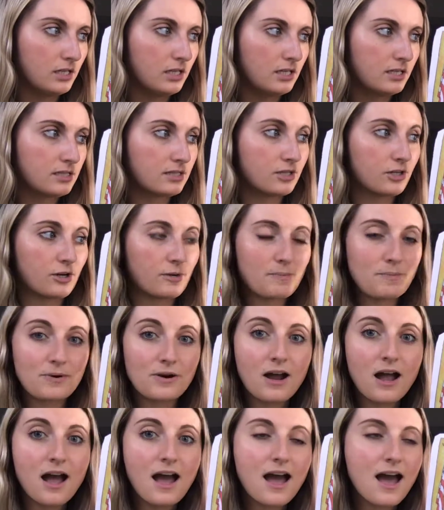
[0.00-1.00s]

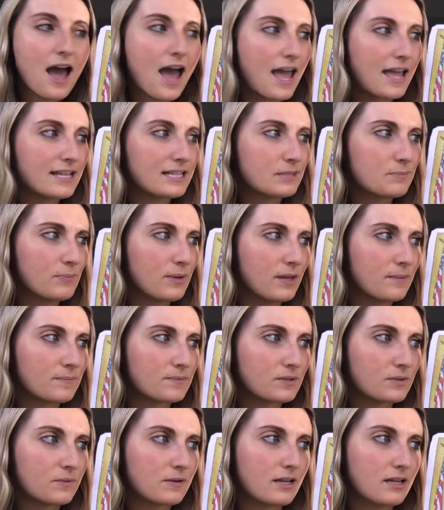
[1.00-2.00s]
Surprise,
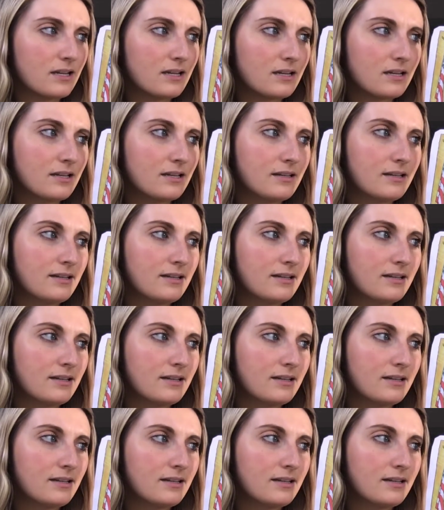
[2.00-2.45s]
Pipsqueak,